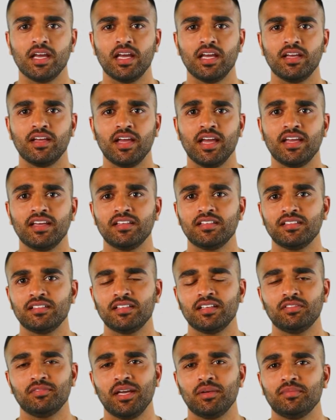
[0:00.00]
Then,
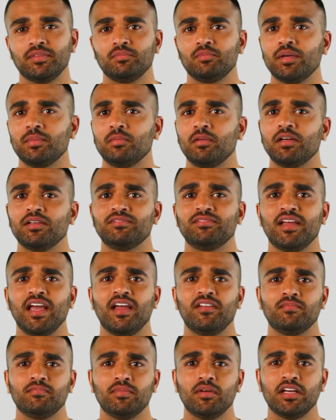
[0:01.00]
around
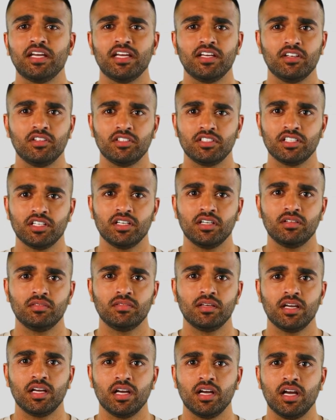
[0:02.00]
3.5 billion years ago,
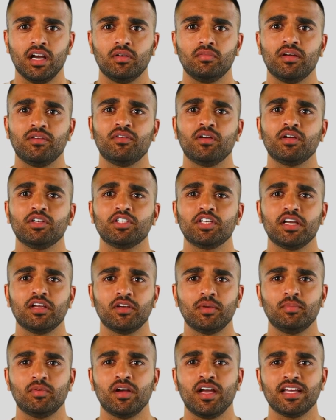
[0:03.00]
a
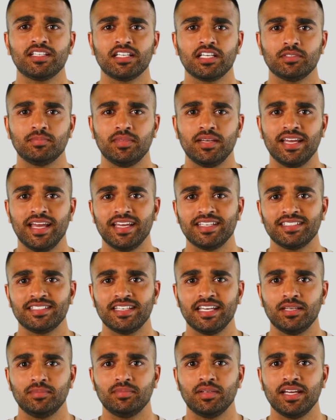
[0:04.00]
revolutionary process began to
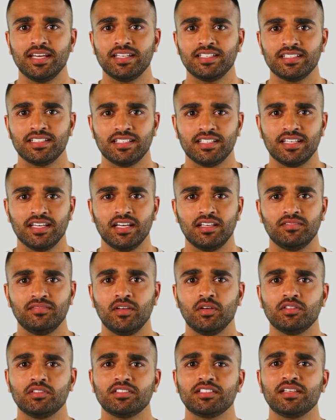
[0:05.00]
take place:
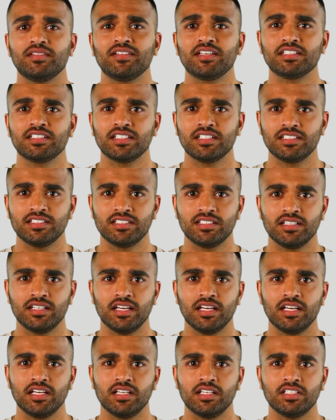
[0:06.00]
photosynthesis.
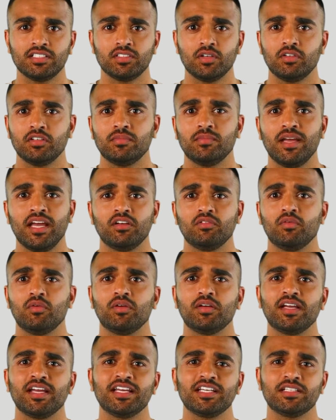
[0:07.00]
Certain
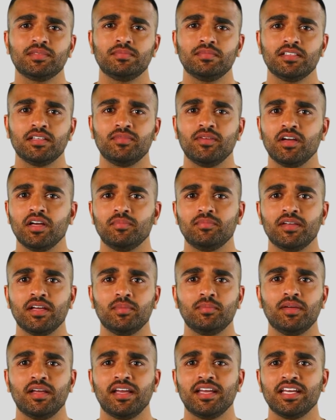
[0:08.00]
microorganisms developed the
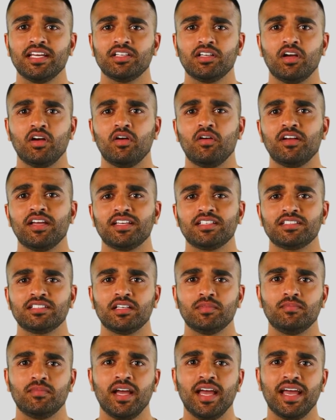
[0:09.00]
ability to harness
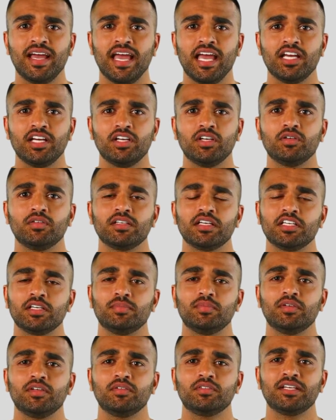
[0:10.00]
sunlight and use it to
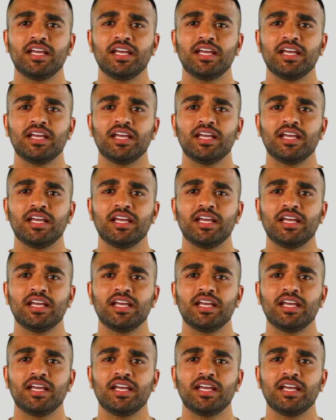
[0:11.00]
produce